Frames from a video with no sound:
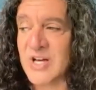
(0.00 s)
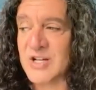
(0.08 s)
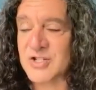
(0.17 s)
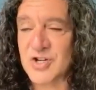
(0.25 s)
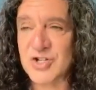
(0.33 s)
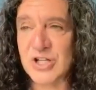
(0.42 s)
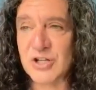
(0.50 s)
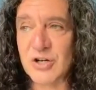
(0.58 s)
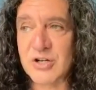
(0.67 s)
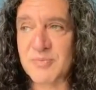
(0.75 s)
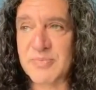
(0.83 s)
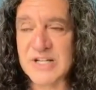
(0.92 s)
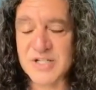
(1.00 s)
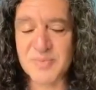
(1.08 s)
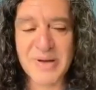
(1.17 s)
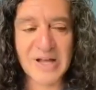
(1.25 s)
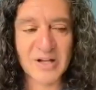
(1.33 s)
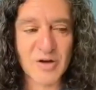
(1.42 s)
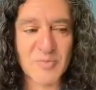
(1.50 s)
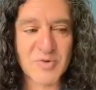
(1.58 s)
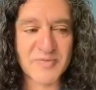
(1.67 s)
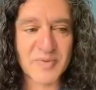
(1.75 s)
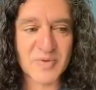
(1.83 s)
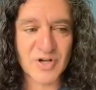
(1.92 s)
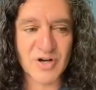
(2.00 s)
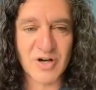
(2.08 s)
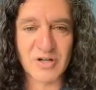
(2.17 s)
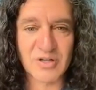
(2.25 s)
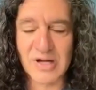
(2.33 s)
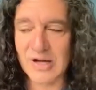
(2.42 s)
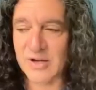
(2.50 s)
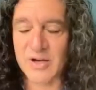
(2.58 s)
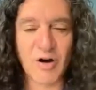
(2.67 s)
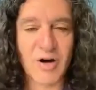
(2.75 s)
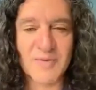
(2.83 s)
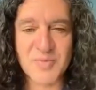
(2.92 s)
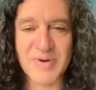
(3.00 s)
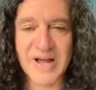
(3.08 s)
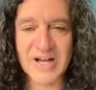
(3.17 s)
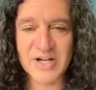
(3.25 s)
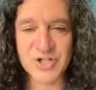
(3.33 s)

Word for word: So she looked because the paleo movement was all carbs are bad,